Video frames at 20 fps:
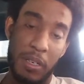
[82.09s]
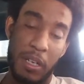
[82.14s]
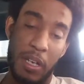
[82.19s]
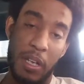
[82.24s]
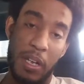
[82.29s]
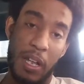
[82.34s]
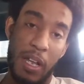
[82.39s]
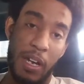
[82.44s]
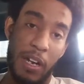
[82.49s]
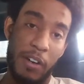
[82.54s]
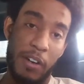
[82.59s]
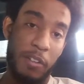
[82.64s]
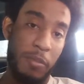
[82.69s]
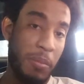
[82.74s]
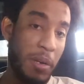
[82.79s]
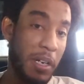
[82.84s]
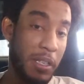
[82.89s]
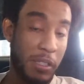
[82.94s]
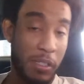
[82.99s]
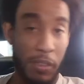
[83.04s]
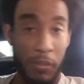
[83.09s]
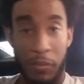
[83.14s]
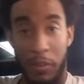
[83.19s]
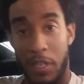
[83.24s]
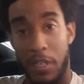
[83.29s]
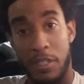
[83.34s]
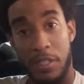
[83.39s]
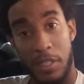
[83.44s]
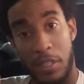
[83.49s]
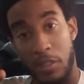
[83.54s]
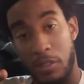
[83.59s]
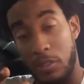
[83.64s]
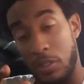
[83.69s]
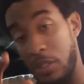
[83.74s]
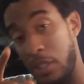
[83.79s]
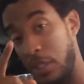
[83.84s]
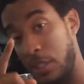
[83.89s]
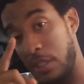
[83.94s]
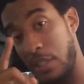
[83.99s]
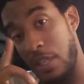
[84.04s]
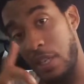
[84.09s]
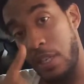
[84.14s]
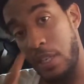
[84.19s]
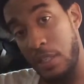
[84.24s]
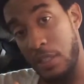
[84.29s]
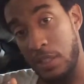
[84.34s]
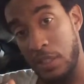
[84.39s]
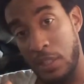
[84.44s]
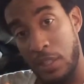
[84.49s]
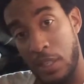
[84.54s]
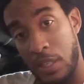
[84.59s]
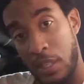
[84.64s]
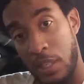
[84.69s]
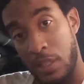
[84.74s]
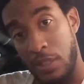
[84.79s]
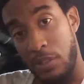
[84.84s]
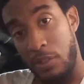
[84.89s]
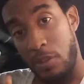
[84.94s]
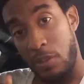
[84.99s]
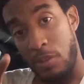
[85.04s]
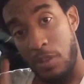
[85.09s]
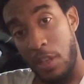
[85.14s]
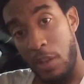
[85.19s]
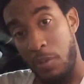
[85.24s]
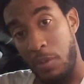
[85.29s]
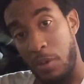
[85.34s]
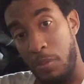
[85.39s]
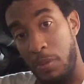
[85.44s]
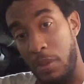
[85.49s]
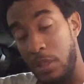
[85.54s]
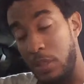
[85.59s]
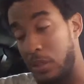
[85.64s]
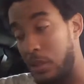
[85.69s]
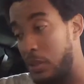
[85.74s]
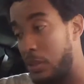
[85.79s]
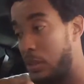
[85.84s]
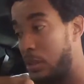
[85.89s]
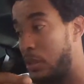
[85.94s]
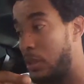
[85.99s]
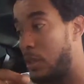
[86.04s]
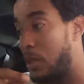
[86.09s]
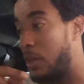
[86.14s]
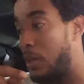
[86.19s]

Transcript: the hell out of everybody except for that Z06 that, you know, gave me the business.